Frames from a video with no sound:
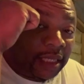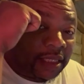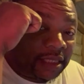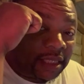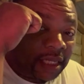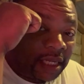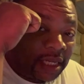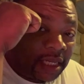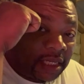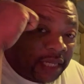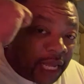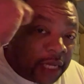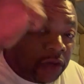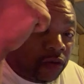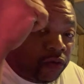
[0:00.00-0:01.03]
this,
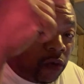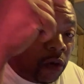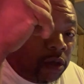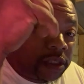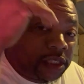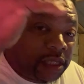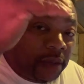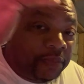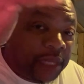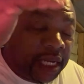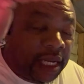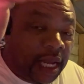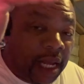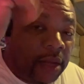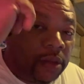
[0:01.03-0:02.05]
they cross
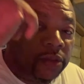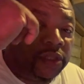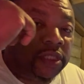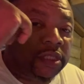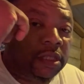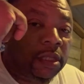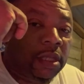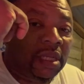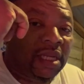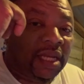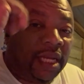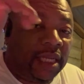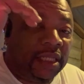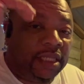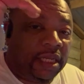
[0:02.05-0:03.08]
something else
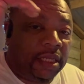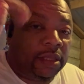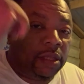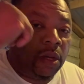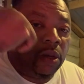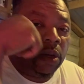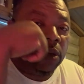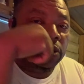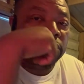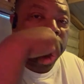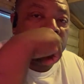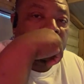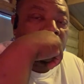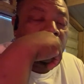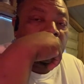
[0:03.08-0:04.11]
into the
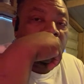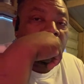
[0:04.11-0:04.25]
dogs.